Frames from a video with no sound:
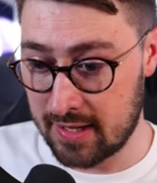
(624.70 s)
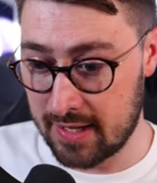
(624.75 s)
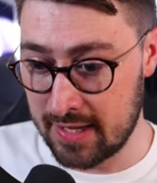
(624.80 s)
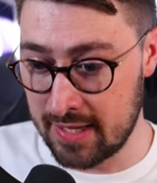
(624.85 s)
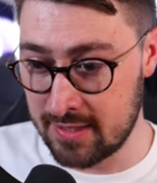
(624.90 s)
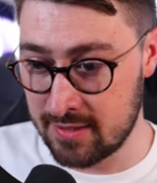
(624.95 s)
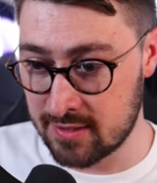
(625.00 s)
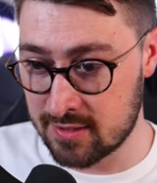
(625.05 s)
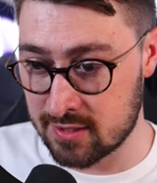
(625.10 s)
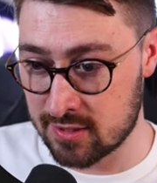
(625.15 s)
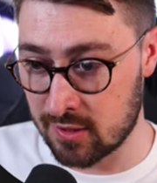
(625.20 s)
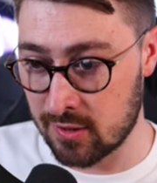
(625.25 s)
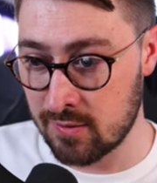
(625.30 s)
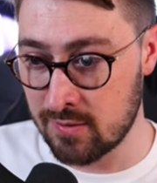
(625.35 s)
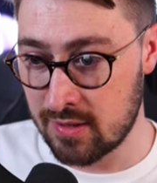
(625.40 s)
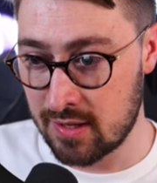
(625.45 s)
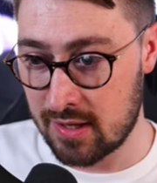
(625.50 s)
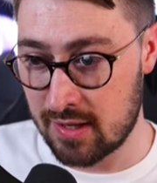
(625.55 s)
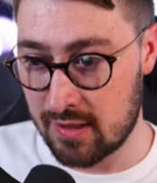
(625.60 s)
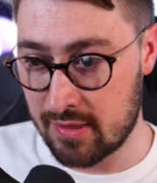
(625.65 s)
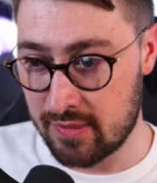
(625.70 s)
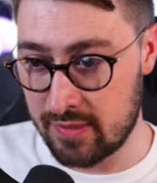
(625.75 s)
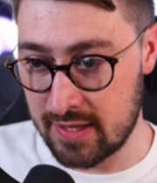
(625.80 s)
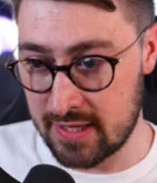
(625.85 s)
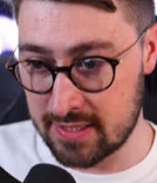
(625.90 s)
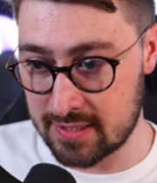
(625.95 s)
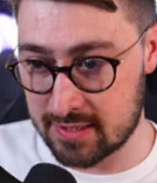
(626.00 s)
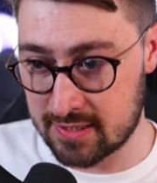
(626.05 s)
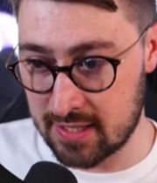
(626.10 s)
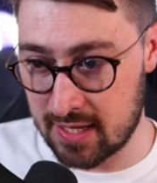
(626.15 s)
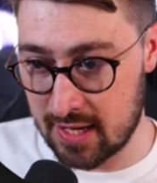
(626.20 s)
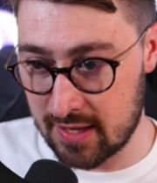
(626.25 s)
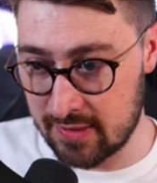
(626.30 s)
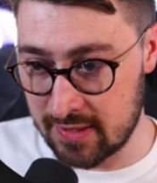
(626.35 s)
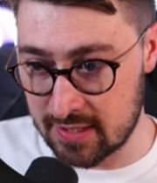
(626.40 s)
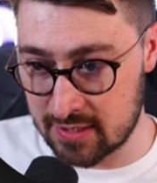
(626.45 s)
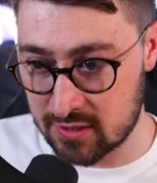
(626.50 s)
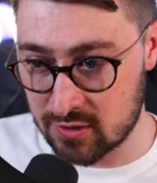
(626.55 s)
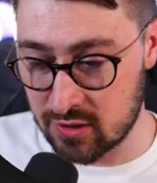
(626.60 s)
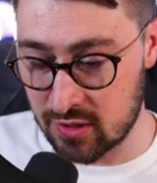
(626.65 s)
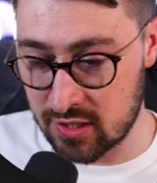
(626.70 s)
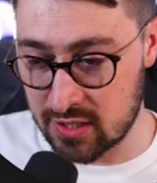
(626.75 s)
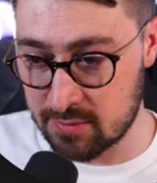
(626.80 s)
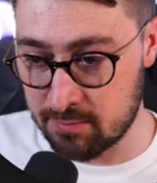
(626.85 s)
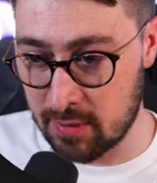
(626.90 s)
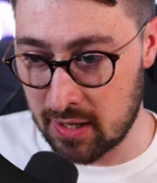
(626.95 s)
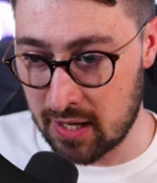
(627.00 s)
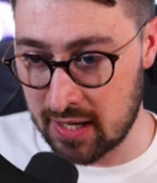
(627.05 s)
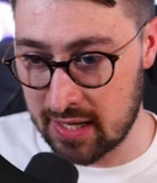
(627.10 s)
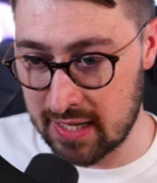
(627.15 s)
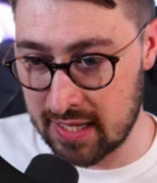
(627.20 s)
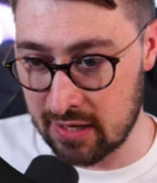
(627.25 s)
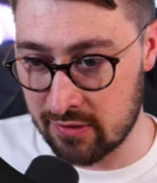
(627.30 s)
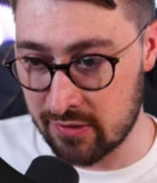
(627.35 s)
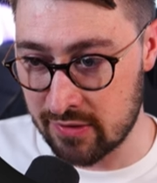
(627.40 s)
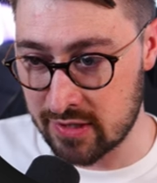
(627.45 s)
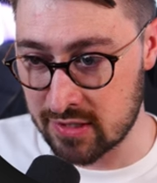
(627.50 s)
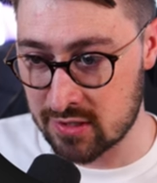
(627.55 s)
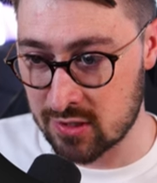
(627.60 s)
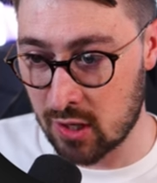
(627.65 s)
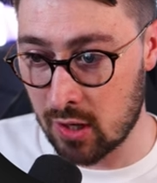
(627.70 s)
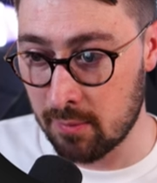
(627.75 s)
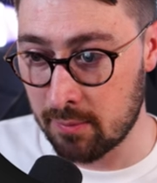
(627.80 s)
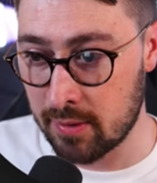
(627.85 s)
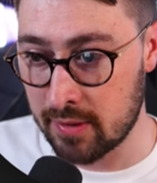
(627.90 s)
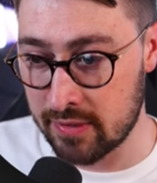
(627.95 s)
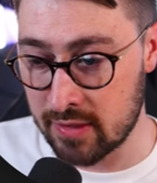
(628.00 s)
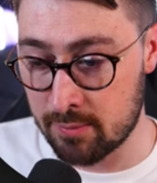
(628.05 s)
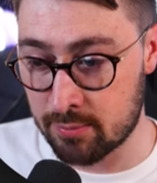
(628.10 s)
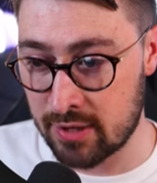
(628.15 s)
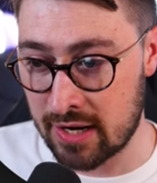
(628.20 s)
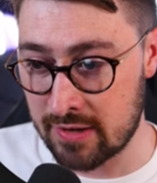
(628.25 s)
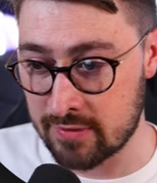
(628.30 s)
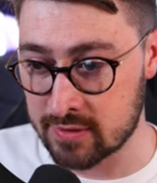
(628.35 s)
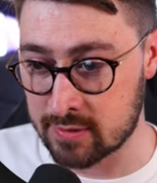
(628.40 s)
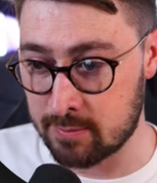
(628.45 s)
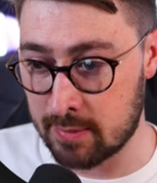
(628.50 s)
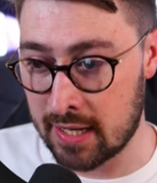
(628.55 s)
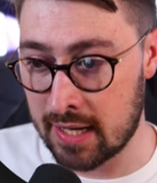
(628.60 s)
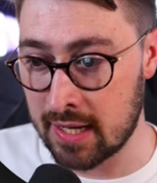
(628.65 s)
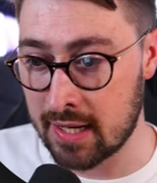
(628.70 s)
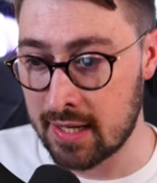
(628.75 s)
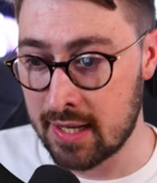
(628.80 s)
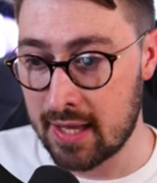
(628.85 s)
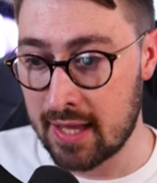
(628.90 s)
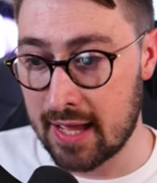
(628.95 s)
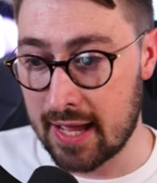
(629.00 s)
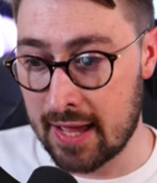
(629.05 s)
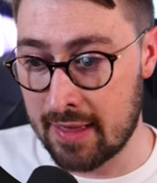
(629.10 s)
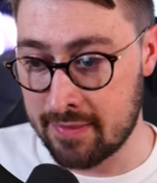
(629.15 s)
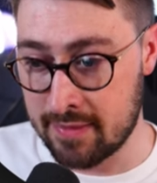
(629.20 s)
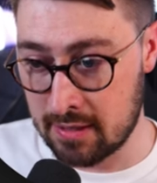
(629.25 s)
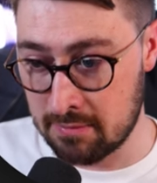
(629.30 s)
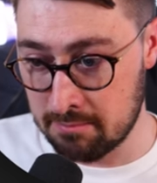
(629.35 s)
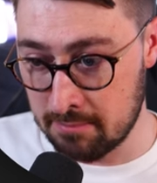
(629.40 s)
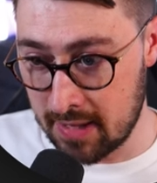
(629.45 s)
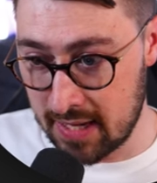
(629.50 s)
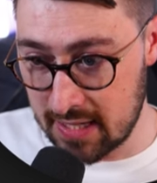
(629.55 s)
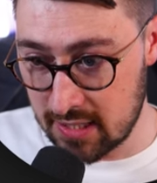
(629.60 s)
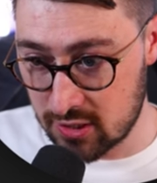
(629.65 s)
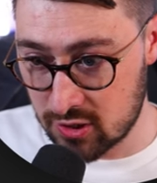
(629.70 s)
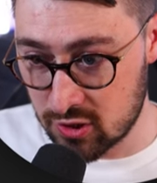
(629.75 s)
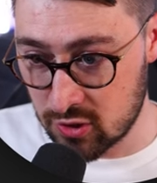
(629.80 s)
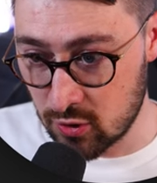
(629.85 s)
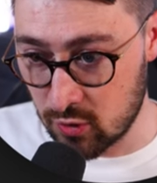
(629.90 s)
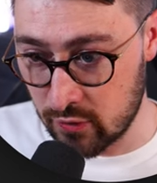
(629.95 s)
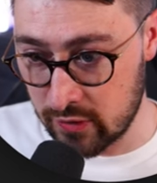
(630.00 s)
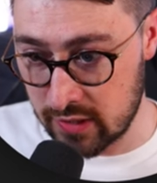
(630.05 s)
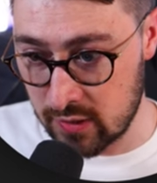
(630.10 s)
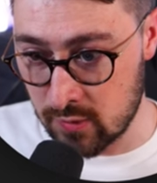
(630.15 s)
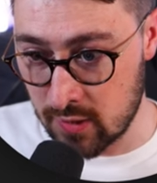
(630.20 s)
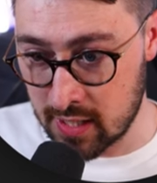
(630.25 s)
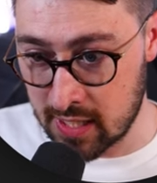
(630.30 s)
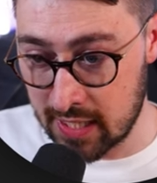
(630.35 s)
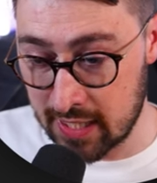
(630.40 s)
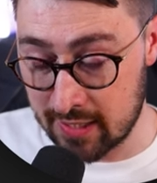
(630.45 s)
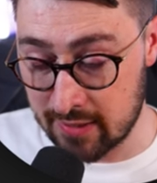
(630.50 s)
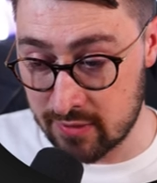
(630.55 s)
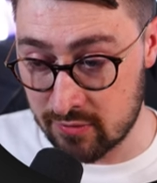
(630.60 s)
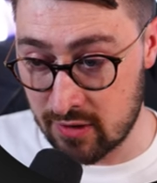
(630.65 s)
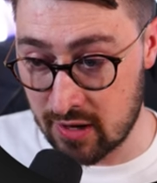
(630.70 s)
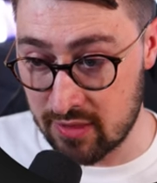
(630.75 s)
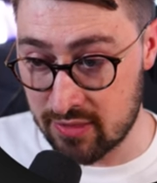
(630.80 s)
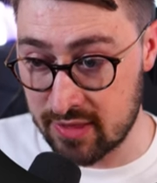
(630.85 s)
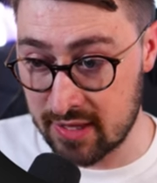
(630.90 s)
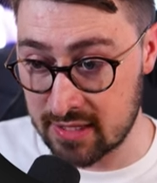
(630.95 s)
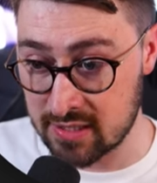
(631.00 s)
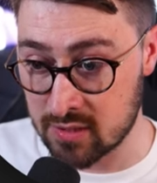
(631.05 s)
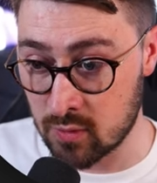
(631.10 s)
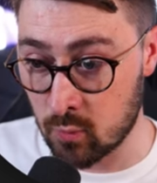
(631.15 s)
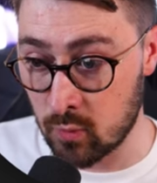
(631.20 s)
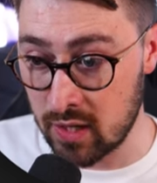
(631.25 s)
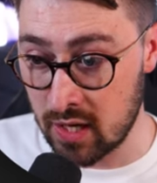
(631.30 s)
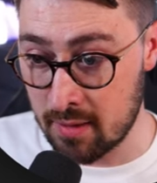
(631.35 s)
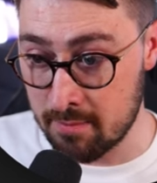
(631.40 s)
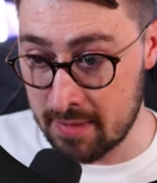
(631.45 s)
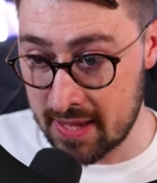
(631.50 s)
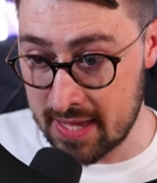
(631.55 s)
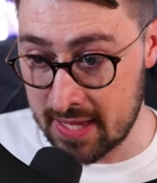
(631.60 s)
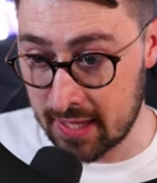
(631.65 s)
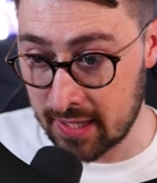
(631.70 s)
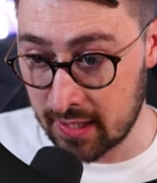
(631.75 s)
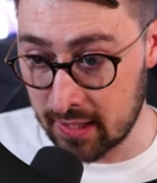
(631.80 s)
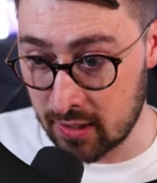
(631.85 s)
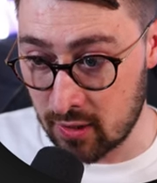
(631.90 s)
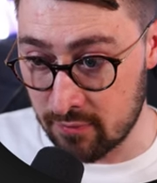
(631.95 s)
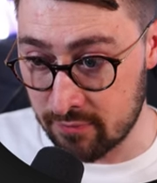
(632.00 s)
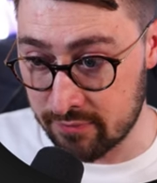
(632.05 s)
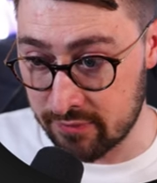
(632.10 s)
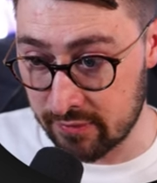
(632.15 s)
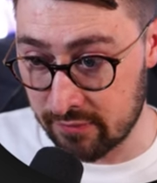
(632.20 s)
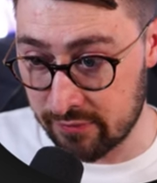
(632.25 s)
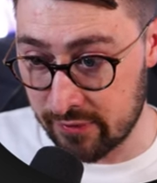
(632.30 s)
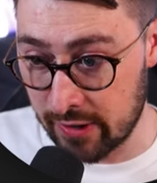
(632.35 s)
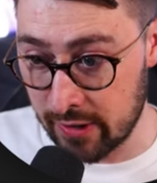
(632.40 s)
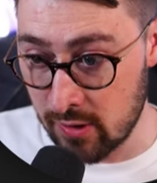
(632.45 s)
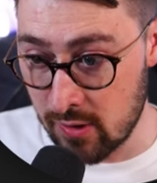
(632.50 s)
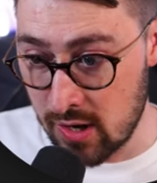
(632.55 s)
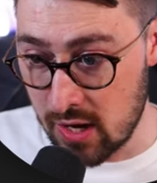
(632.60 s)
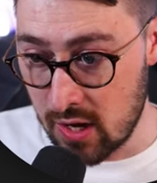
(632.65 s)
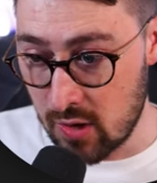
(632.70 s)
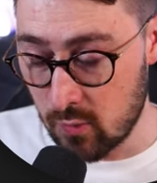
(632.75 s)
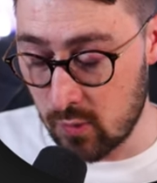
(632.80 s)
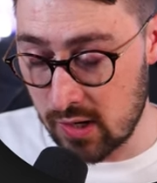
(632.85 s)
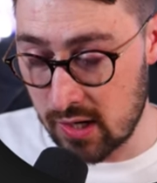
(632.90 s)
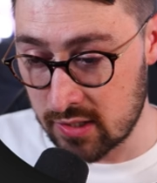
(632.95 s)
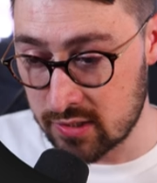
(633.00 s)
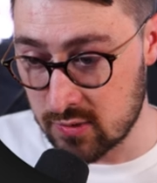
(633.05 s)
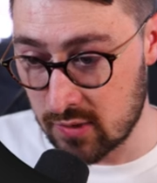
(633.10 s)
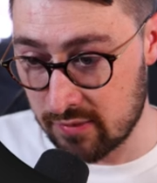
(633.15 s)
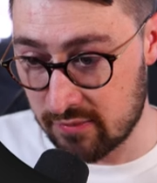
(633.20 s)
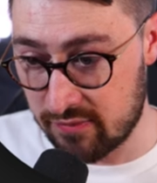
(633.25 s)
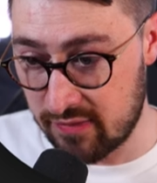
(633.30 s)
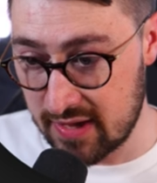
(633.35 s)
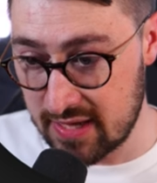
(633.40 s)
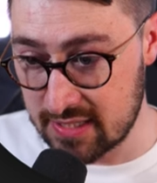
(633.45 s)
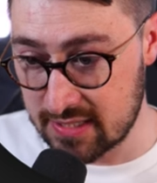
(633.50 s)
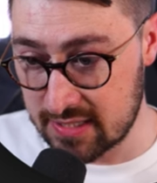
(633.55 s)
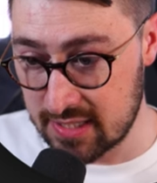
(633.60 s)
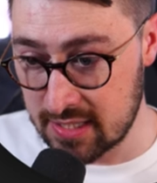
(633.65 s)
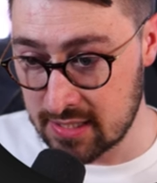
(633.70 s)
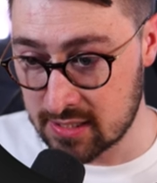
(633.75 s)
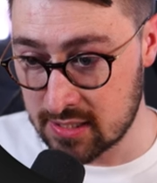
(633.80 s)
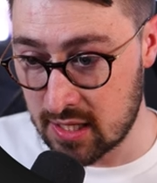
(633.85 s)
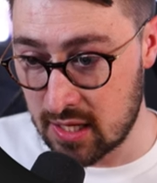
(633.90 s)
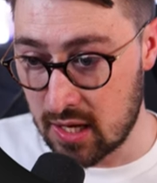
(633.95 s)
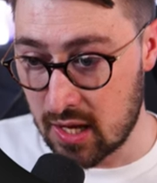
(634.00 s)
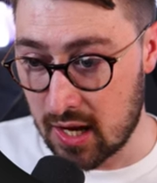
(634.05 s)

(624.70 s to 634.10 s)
into this this search bar here at the top, the browse bar, and then make sure that you are clicking the right thing. So we are making a config file. We are doing faces.